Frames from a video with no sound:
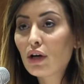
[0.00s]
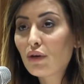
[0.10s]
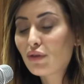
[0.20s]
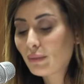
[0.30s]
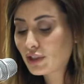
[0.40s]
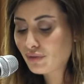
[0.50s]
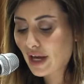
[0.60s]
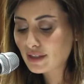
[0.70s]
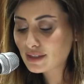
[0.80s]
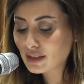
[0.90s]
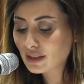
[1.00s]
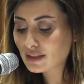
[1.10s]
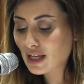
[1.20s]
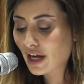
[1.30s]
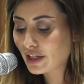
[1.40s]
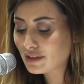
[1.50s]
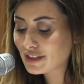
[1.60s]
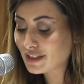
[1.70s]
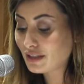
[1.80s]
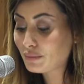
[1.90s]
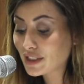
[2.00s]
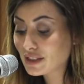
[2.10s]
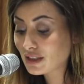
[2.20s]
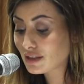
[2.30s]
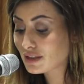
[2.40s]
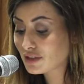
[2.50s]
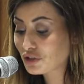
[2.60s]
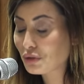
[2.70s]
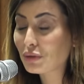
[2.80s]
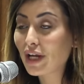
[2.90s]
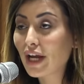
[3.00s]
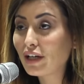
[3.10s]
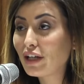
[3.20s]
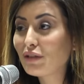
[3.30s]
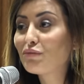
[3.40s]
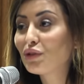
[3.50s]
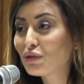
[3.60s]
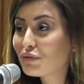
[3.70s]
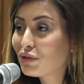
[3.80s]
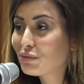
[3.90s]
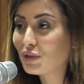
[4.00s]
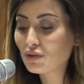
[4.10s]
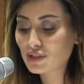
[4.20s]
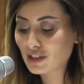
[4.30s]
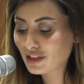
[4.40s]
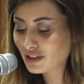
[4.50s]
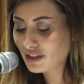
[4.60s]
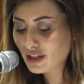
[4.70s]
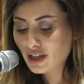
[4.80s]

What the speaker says: From advancing science and business to creating beautiful music,